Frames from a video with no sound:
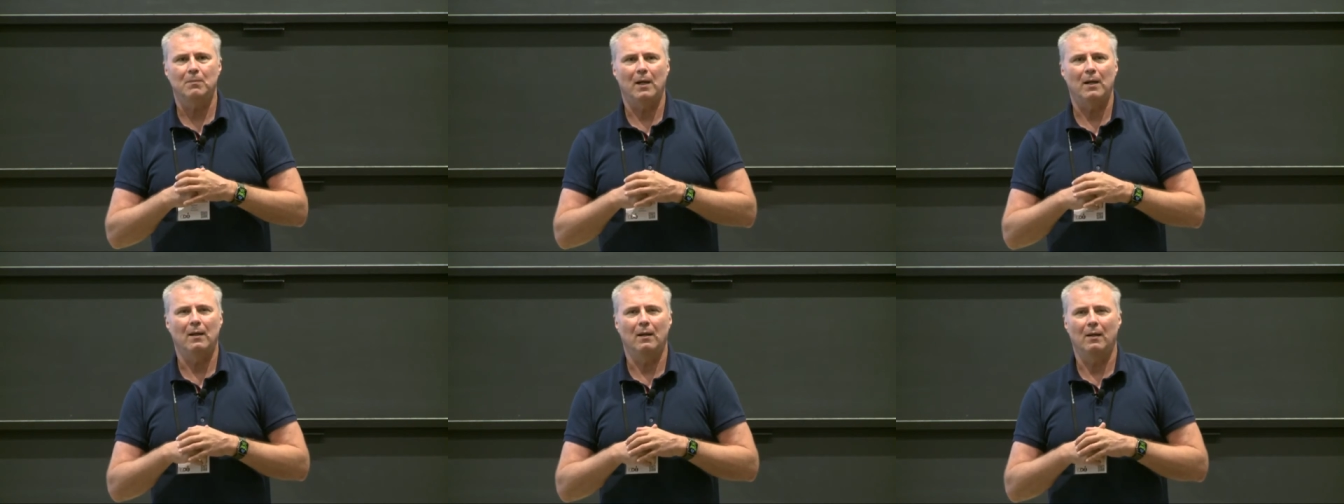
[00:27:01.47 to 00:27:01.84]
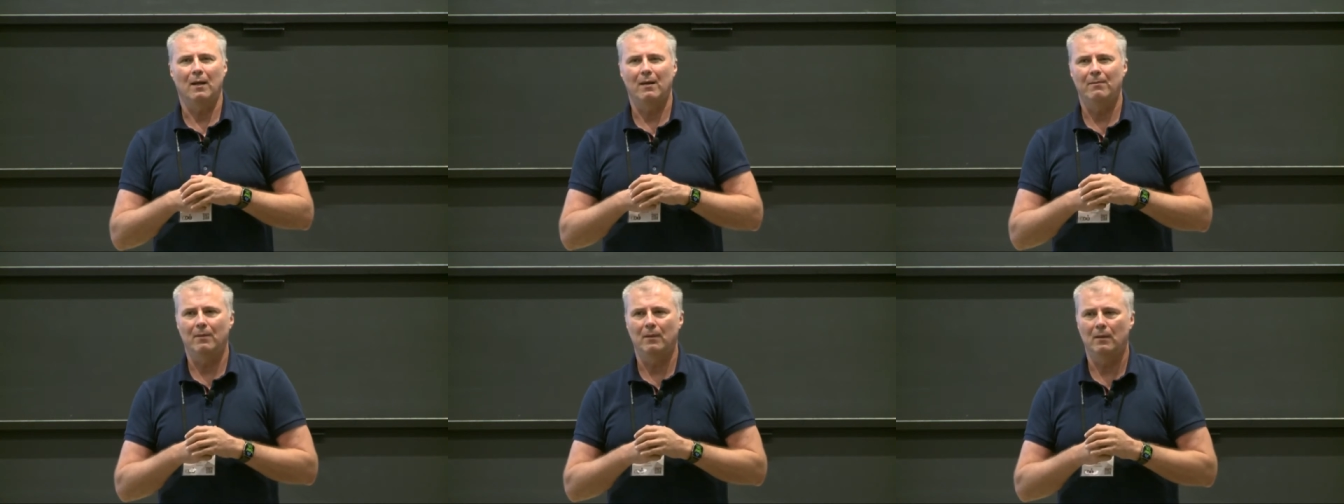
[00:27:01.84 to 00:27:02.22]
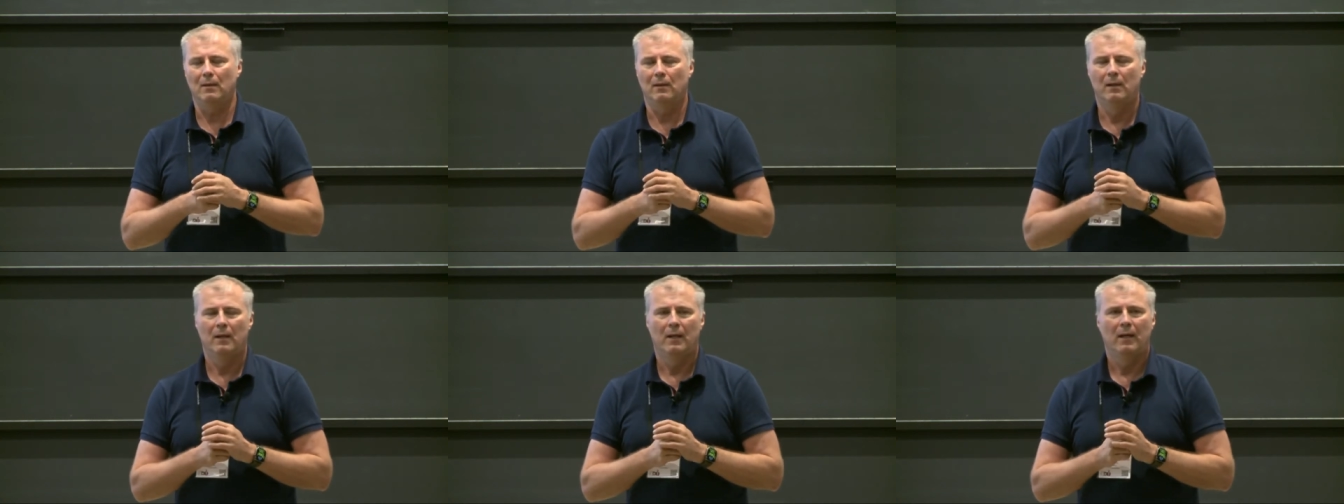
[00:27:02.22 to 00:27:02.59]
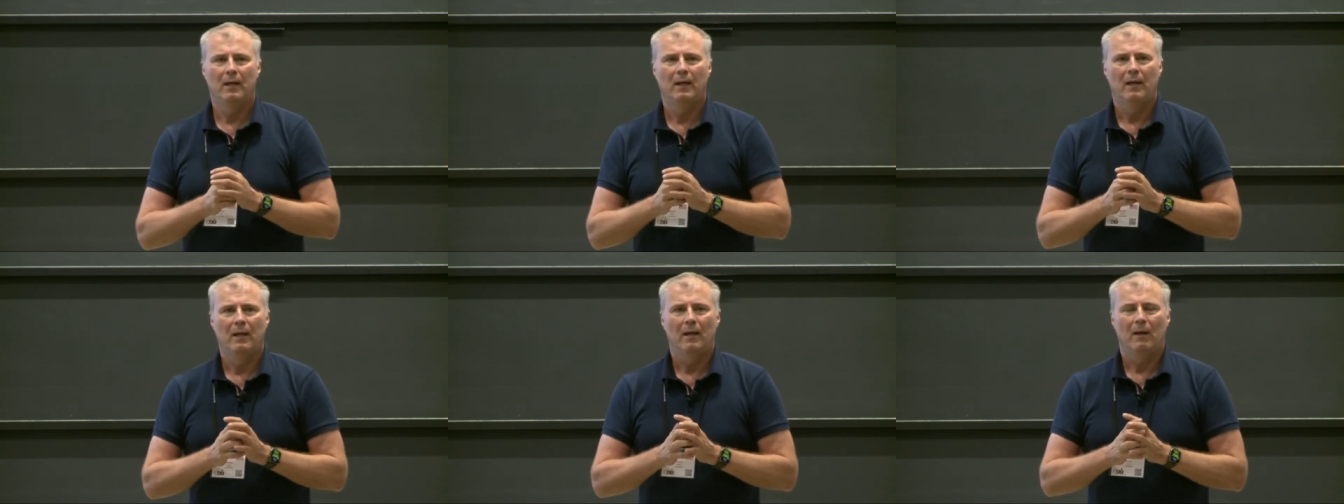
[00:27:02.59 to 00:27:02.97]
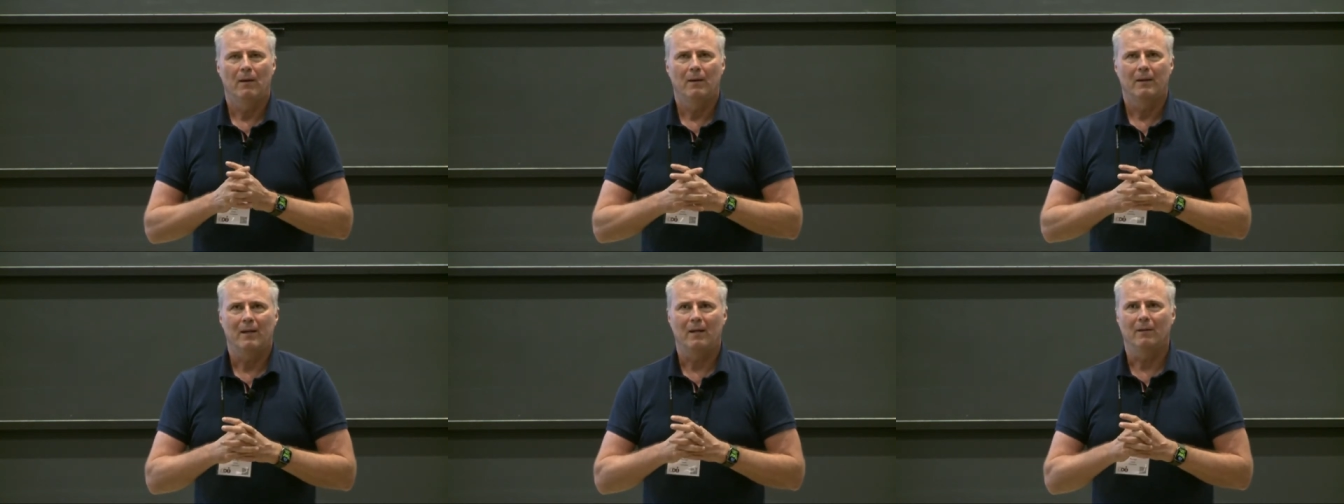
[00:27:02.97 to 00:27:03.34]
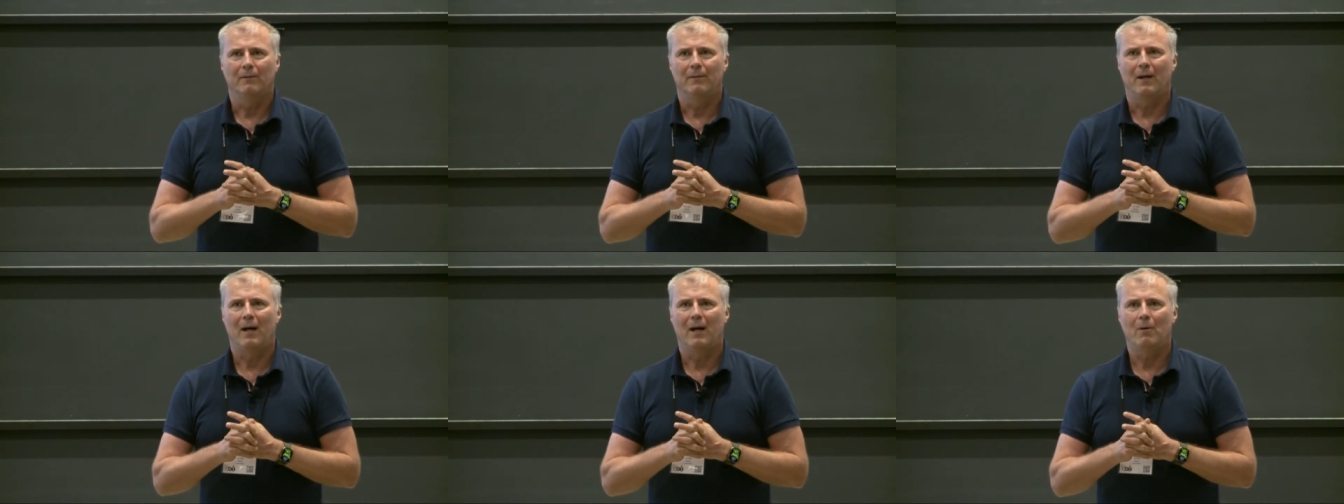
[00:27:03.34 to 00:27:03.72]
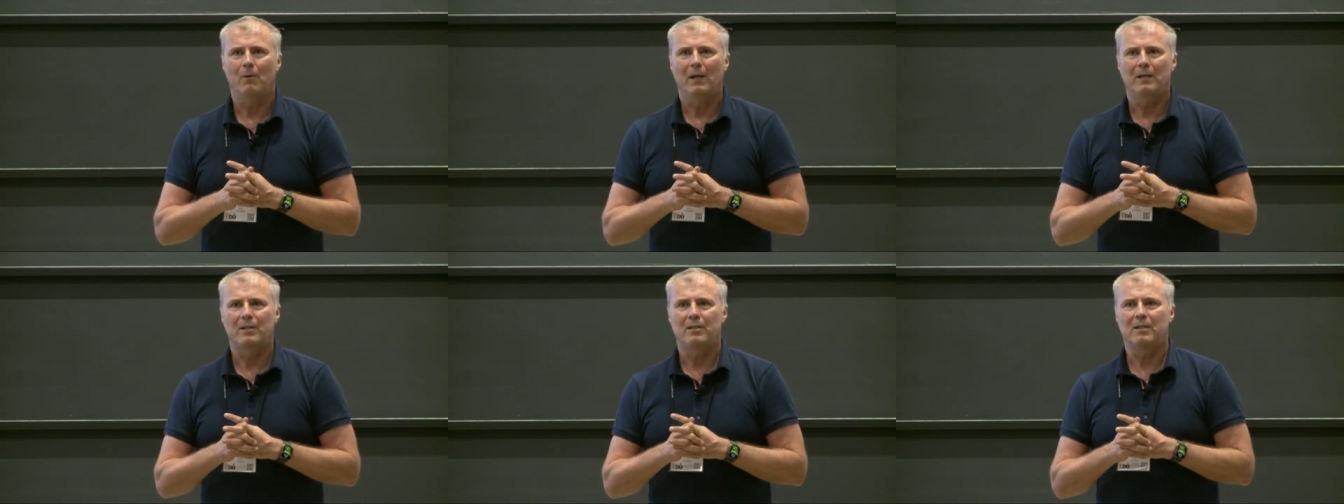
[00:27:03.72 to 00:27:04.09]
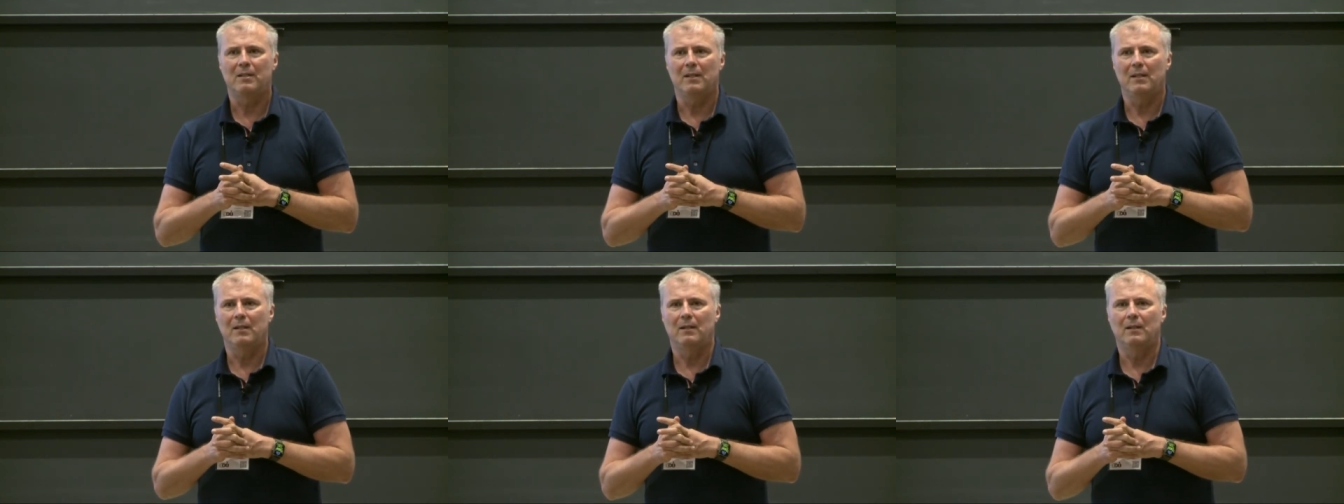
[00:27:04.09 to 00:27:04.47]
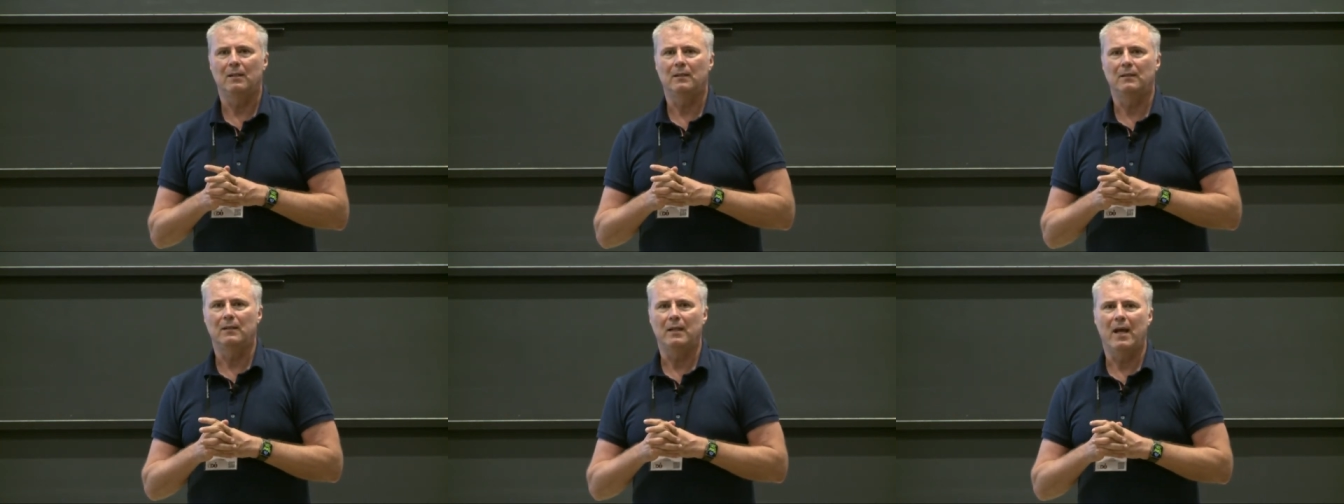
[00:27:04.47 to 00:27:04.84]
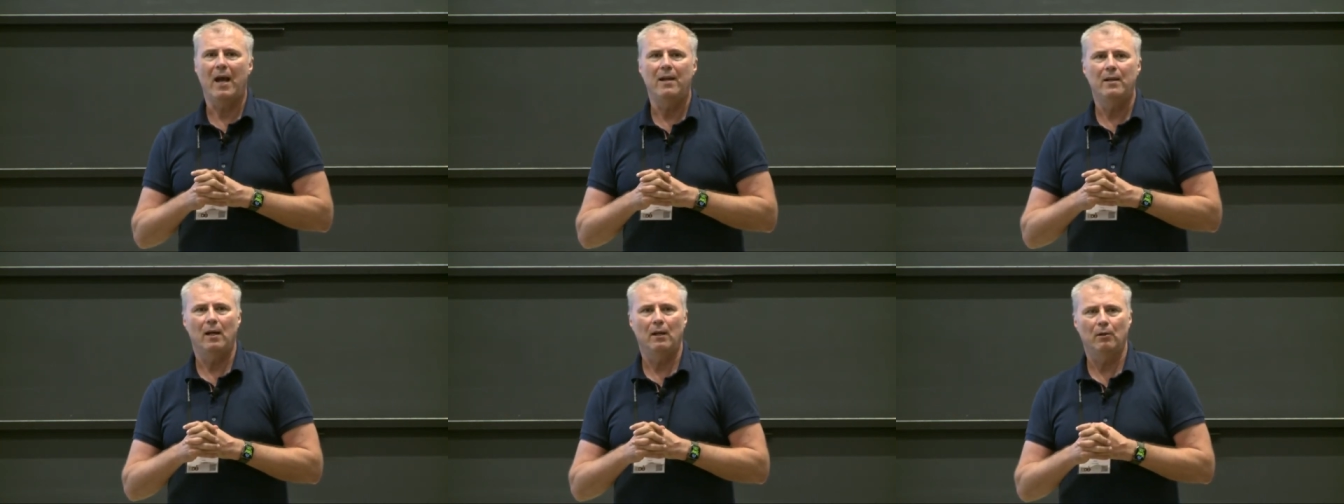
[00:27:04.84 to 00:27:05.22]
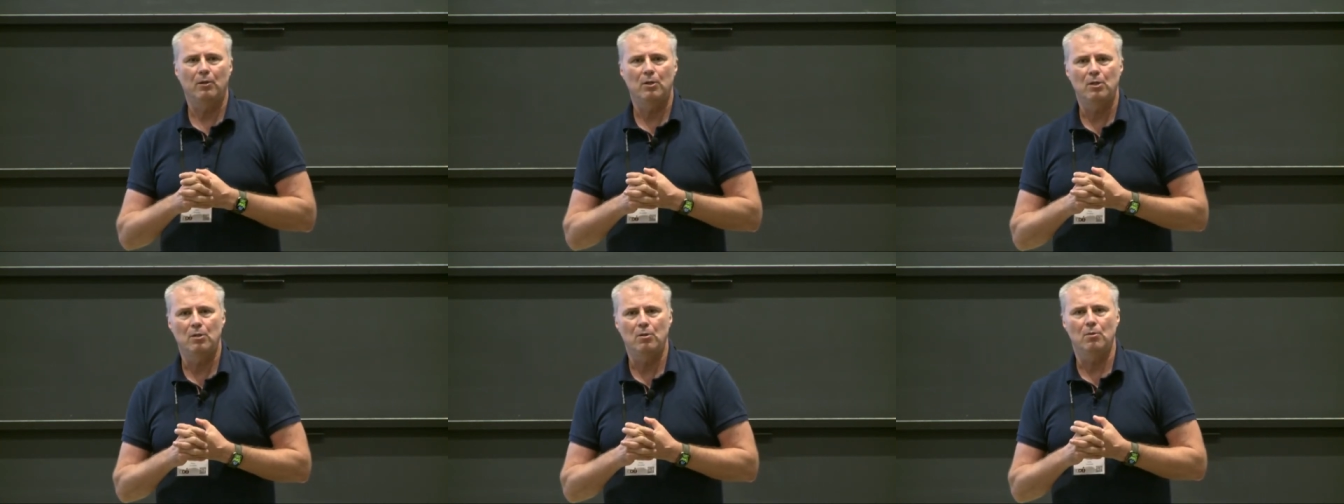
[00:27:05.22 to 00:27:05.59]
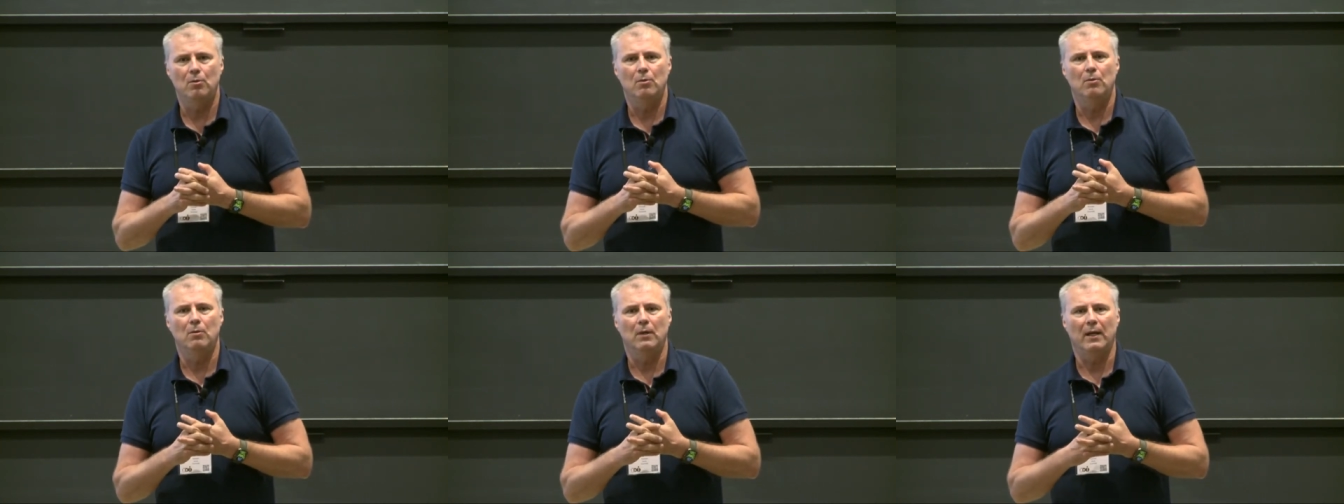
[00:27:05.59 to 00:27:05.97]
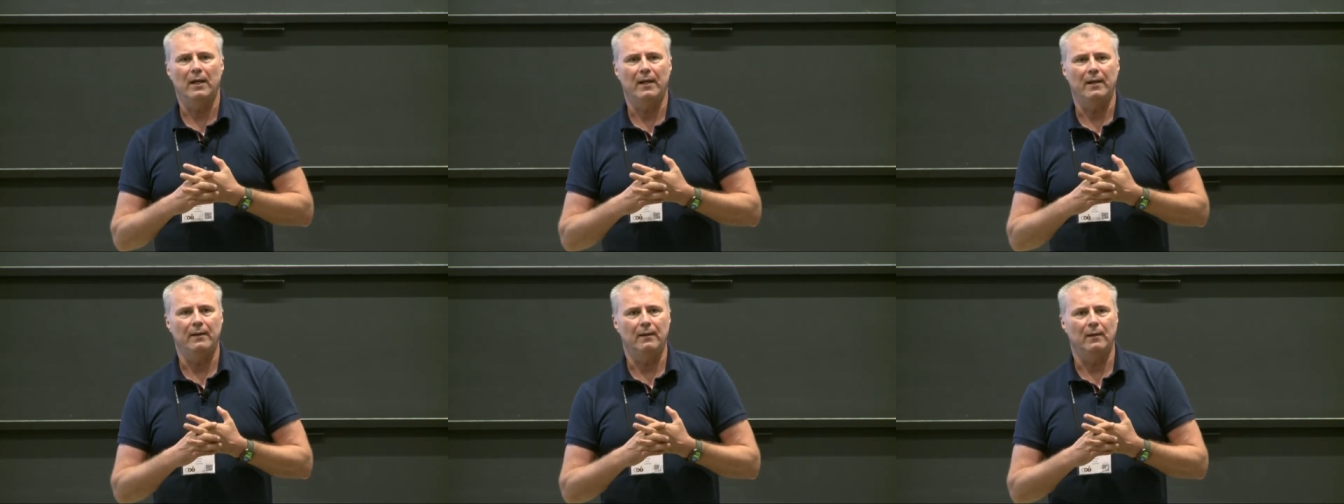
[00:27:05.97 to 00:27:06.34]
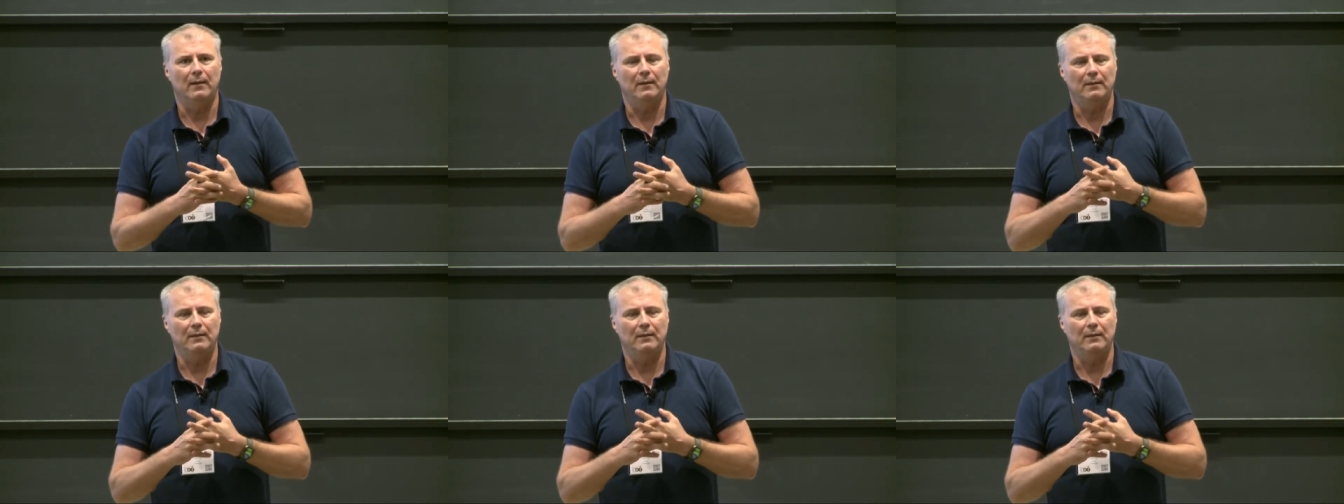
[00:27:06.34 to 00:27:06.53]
my level, kind of how I see the NLQ and